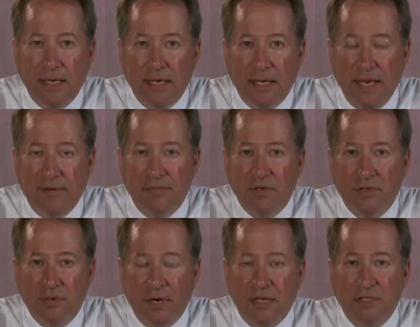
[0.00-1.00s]
and after
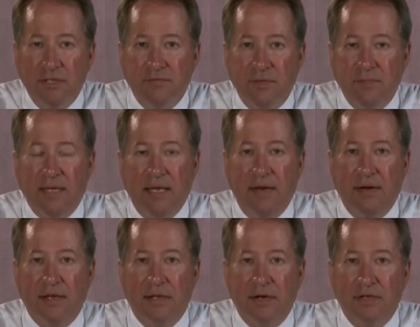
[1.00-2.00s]
direction from the
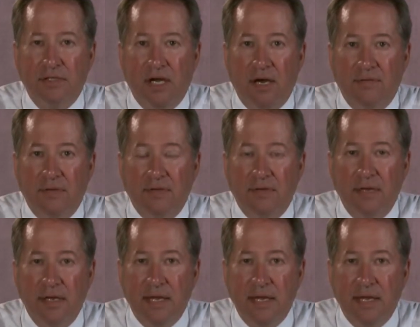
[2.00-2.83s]
county clerk's office,